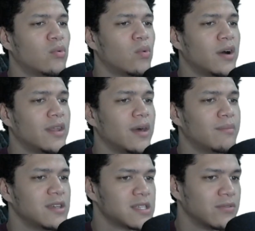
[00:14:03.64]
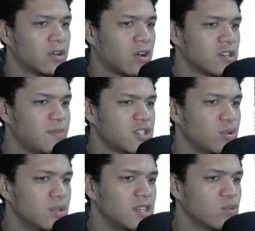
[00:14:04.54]
want a base level car, especially
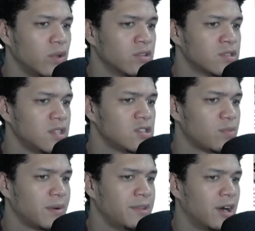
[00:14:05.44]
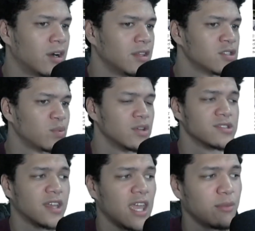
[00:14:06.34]
with these wheels. These are probably the ugliest wheels
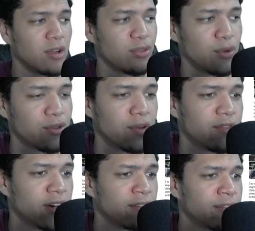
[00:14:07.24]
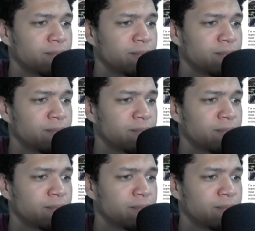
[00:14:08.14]
that came on a 335.